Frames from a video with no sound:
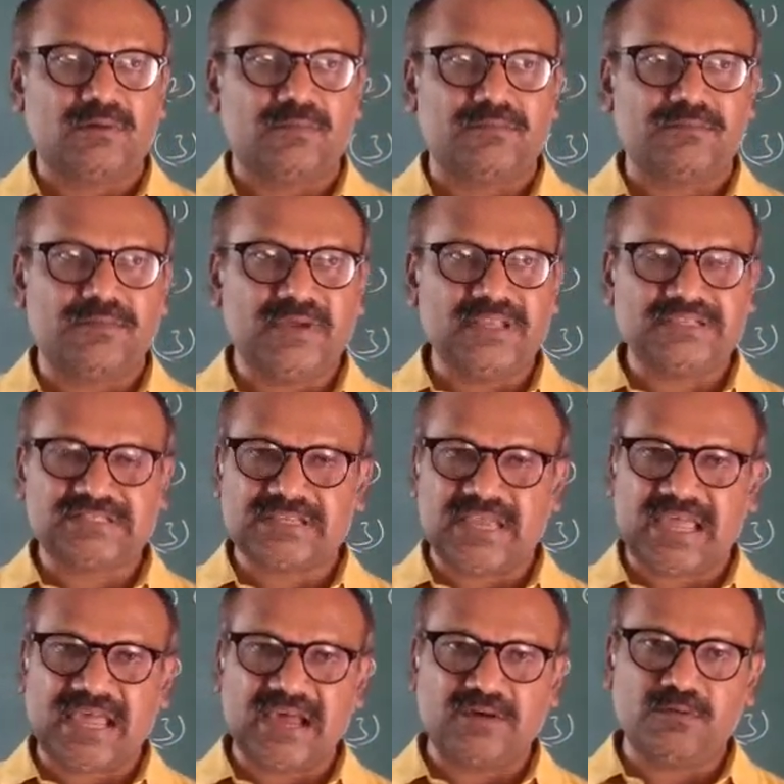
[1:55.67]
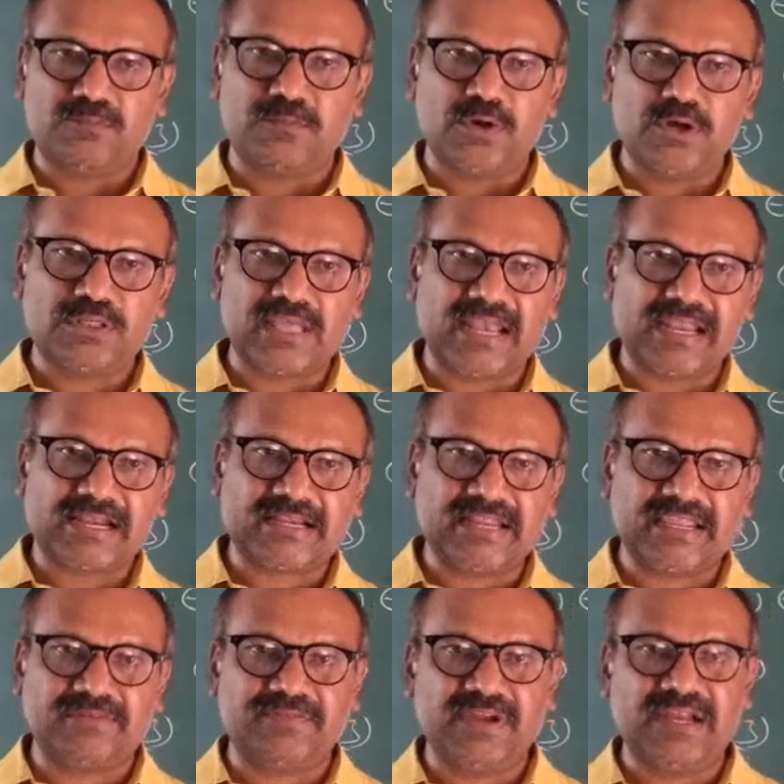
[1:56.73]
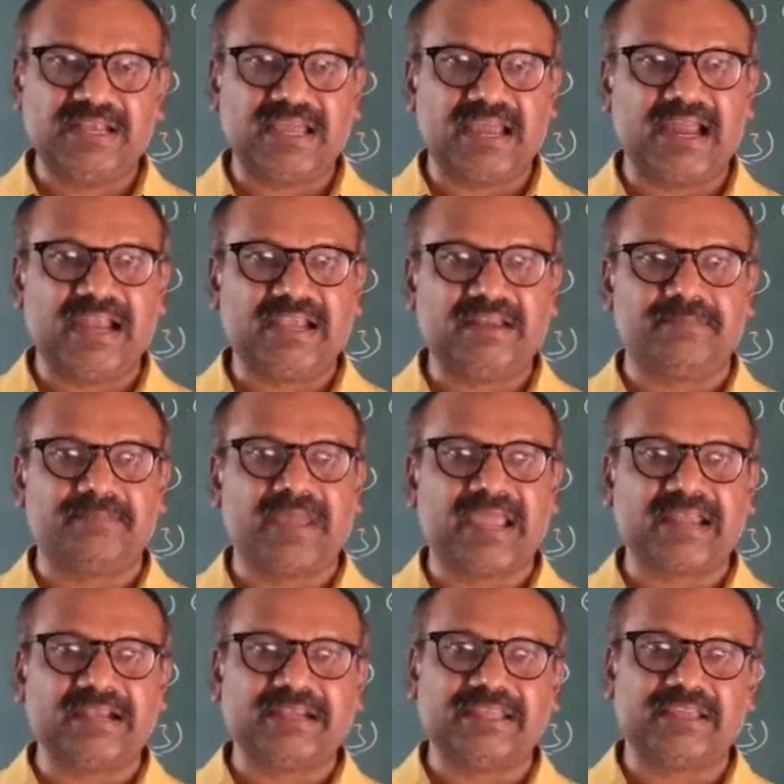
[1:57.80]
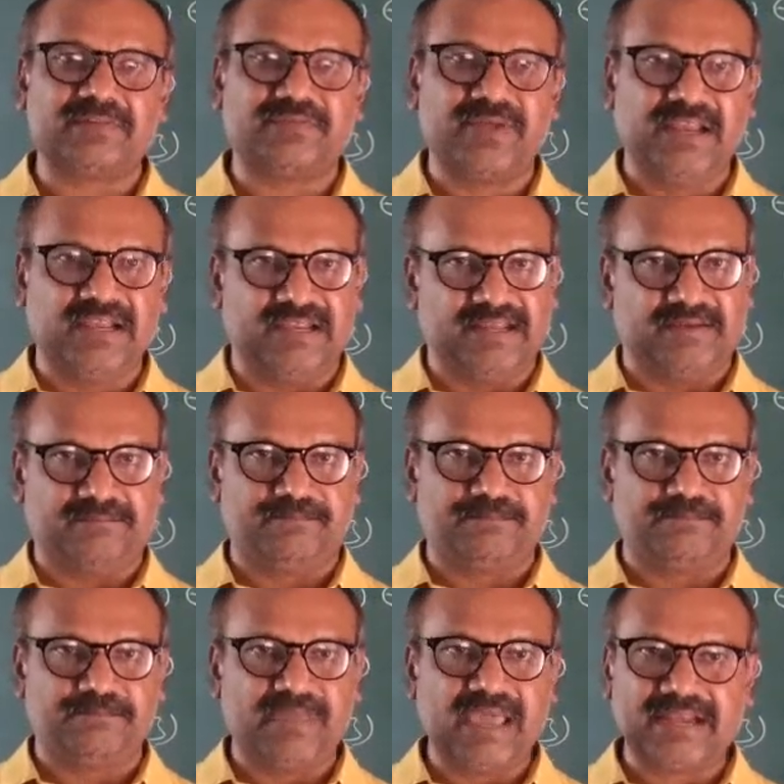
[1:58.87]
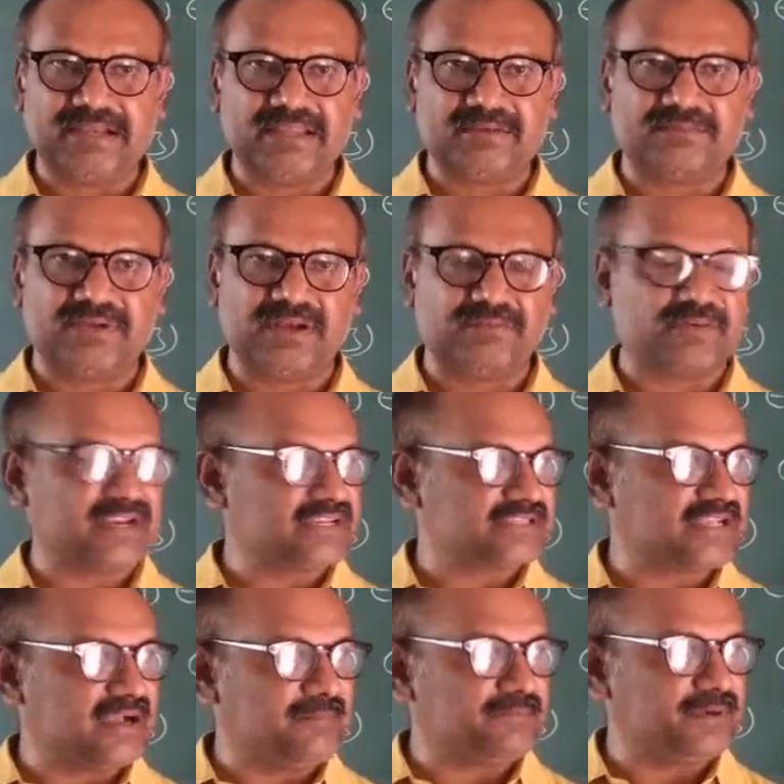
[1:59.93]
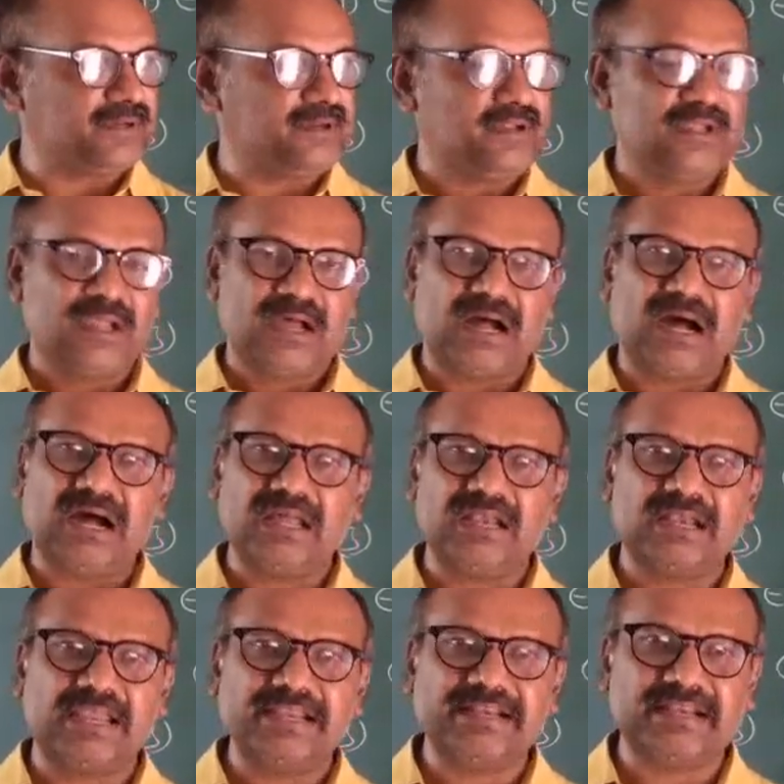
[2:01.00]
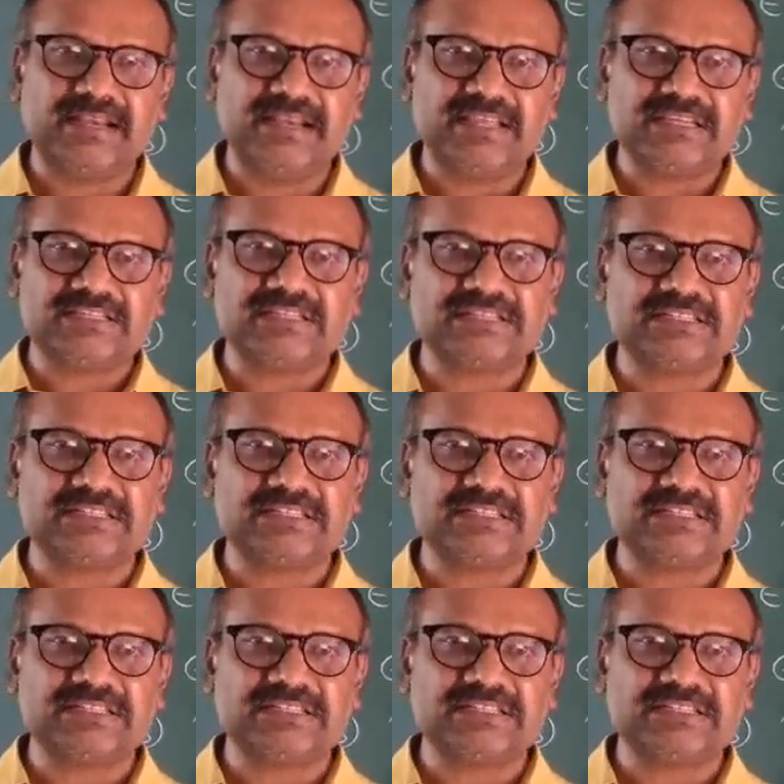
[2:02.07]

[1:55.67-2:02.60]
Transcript: which have both electric field and magnetic field. Magnetic field. For example, all light radiations